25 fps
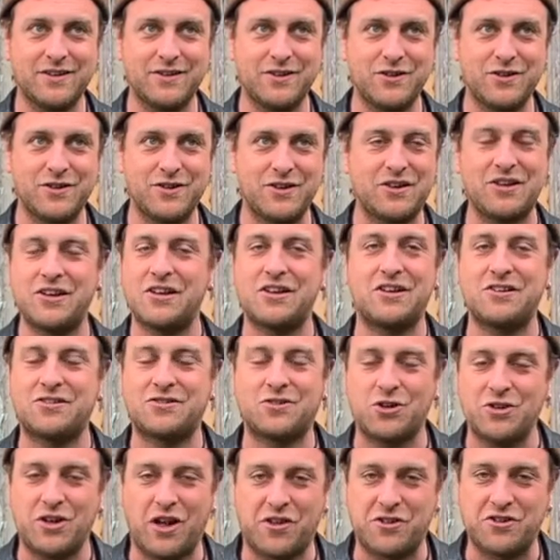It's
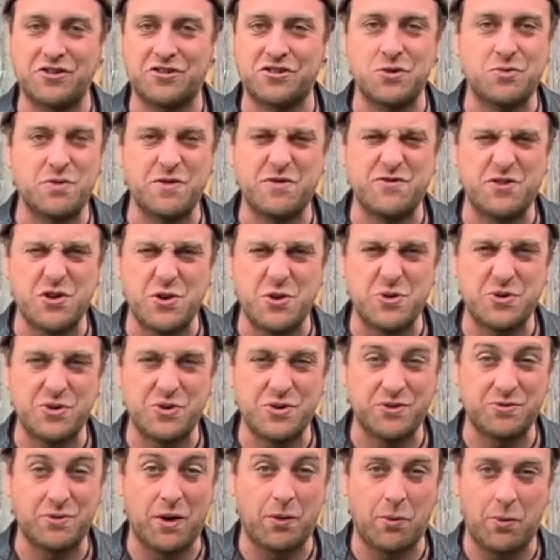got nothing to do with voodoo
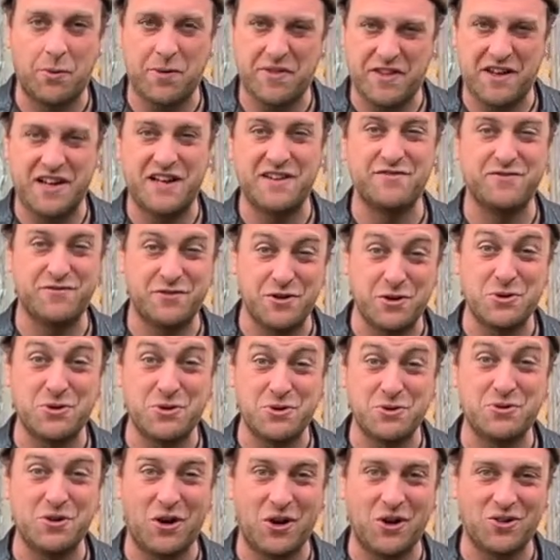as well. When we think of
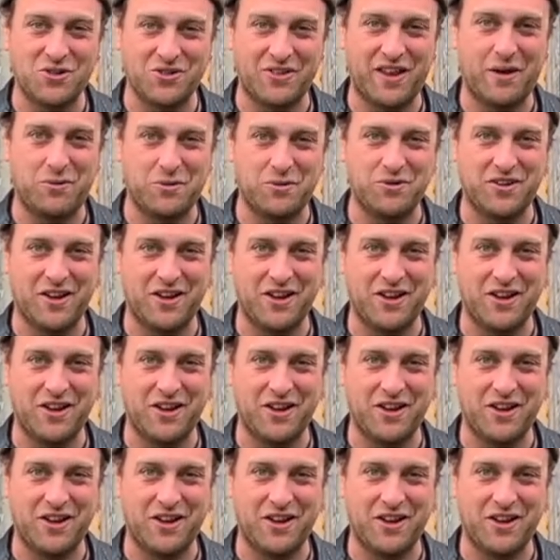voodoo dolls, it's